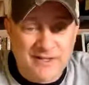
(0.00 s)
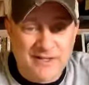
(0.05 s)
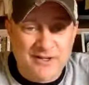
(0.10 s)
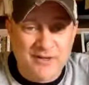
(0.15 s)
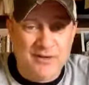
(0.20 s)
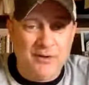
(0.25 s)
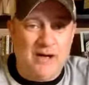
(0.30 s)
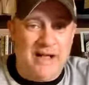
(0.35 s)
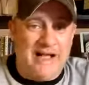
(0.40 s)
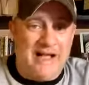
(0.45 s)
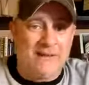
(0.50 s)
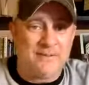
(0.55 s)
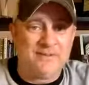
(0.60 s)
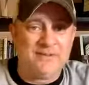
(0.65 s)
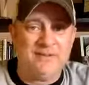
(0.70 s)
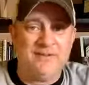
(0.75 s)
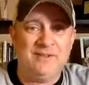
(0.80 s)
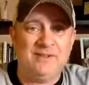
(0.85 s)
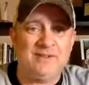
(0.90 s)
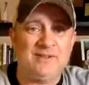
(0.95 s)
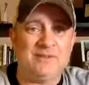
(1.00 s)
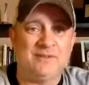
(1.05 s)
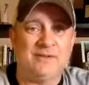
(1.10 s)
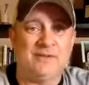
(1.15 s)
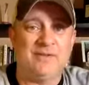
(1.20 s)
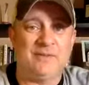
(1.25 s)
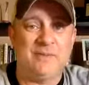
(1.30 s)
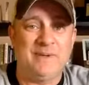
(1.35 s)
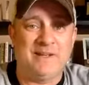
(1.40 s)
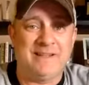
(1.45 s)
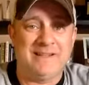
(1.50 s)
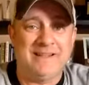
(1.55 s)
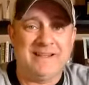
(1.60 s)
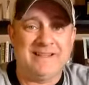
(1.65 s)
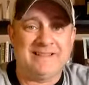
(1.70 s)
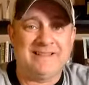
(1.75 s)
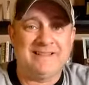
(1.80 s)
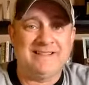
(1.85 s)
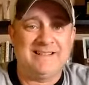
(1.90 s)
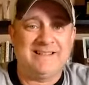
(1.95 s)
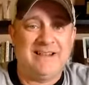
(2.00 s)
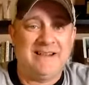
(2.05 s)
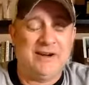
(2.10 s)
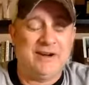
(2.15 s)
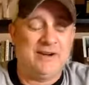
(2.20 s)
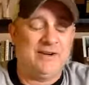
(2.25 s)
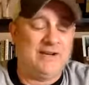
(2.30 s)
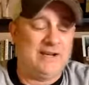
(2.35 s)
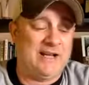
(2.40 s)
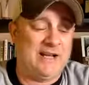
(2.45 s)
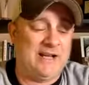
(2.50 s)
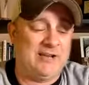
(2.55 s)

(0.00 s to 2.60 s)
You absolutely deserve to be connected to Karen.